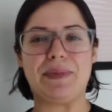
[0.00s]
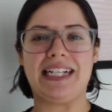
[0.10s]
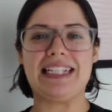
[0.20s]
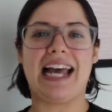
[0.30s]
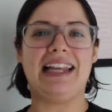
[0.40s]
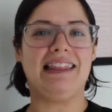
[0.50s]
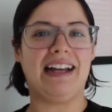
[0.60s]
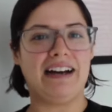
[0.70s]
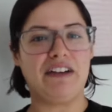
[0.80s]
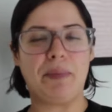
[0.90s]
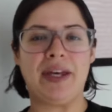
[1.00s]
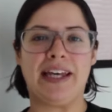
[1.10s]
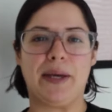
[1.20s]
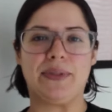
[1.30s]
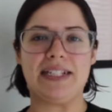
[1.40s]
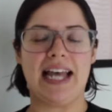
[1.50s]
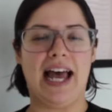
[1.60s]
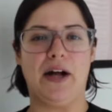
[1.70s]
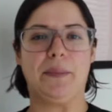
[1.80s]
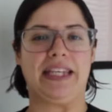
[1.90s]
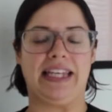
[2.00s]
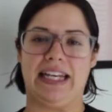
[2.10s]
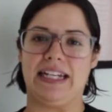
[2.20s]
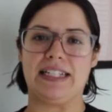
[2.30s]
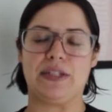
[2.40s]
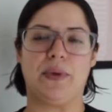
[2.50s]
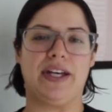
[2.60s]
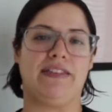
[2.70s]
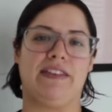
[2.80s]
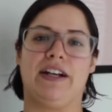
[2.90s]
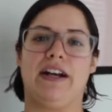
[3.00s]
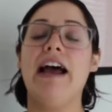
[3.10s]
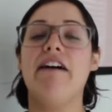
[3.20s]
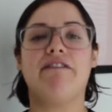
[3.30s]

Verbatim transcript: is because I love being able to help kids with their